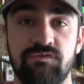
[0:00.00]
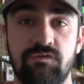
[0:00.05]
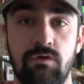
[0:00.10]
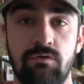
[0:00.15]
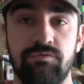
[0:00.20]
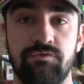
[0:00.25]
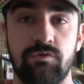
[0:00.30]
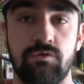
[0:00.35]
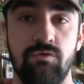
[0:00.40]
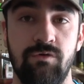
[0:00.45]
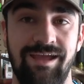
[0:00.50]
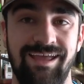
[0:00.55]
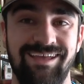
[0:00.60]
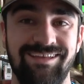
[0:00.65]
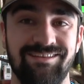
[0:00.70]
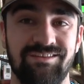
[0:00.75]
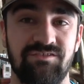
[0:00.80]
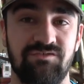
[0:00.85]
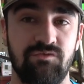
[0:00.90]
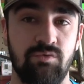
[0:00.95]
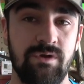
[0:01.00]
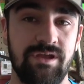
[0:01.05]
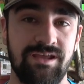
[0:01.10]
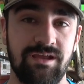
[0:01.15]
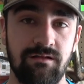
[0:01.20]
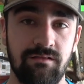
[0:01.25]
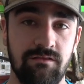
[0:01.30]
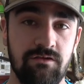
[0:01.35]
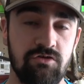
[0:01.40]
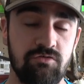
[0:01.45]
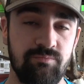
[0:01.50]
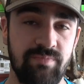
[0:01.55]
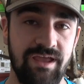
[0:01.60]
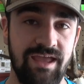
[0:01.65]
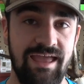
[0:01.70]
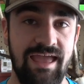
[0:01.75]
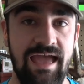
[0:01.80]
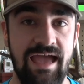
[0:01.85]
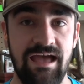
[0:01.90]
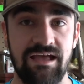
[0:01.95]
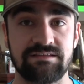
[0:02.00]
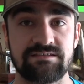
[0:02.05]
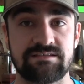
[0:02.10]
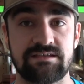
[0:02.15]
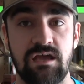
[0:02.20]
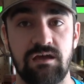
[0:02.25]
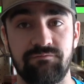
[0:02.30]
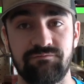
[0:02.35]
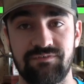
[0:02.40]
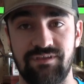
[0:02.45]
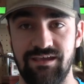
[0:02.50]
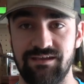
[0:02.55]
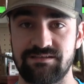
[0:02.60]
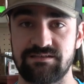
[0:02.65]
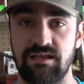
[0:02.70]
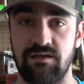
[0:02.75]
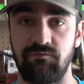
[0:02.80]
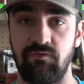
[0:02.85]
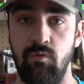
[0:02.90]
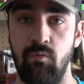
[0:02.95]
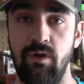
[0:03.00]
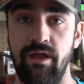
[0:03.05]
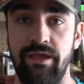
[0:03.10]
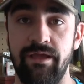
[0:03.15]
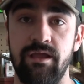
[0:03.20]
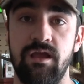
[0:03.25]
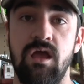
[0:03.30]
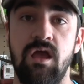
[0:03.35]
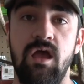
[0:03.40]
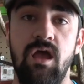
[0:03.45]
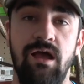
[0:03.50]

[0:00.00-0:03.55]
go through and tweak it a little bit, add stuff, take stuff away.